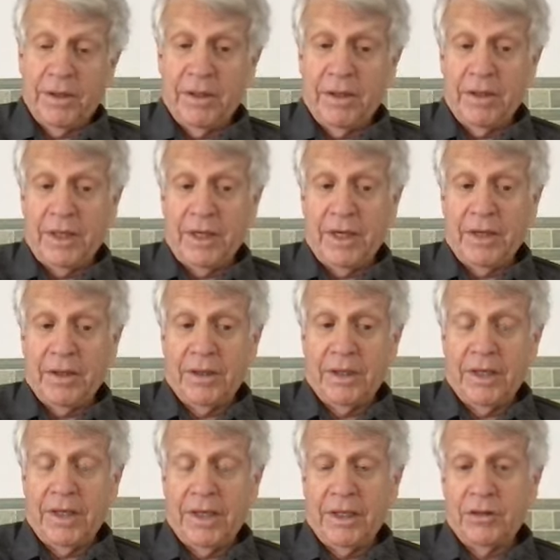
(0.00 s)
then how did
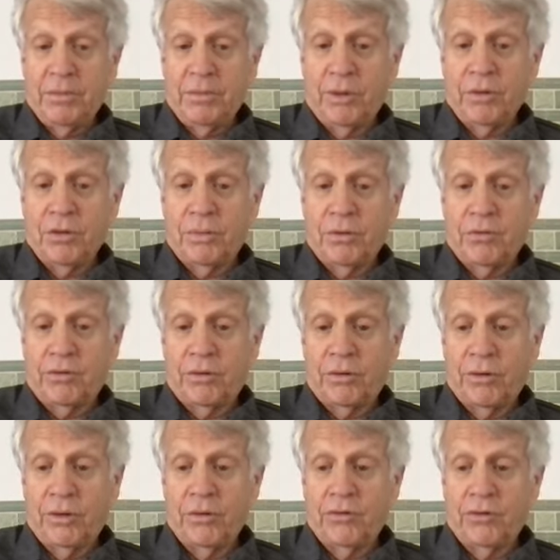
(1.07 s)
I get to multiple
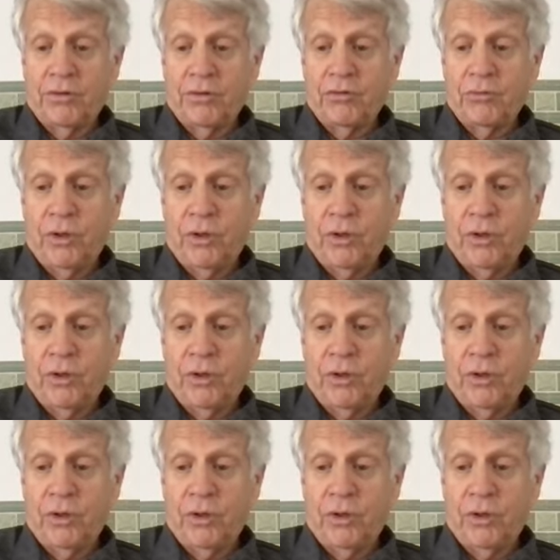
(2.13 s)
sclerosis?